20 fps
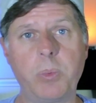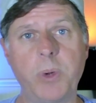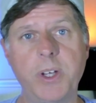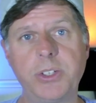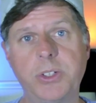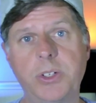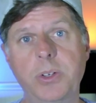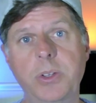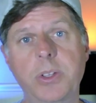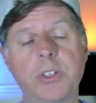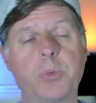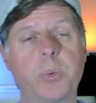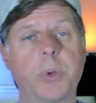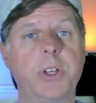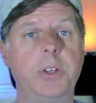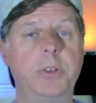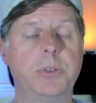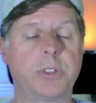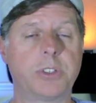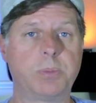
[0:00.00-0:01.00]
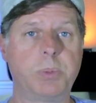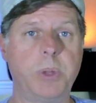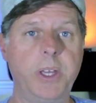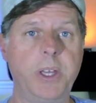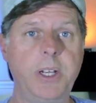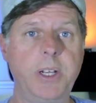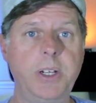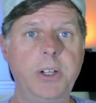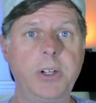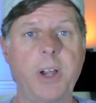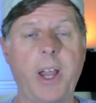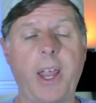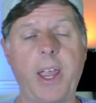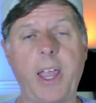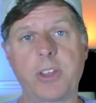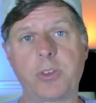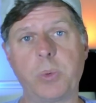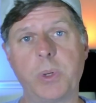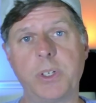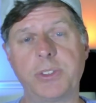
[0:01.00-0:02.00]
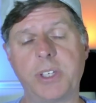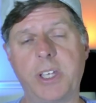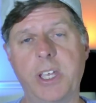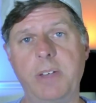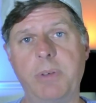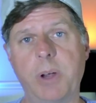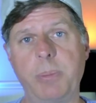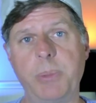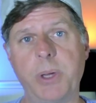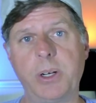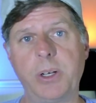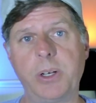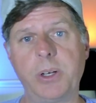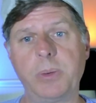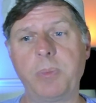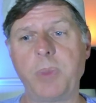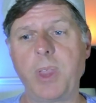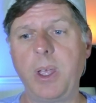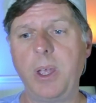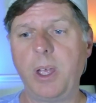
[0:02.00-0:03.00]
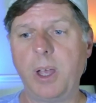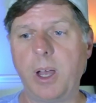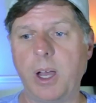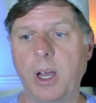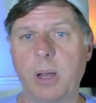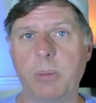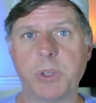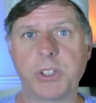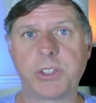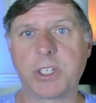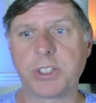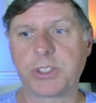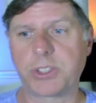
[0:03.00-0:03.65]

ways to do this. We're gonna use the spline editor as well as the keyframe editor. Um, let's get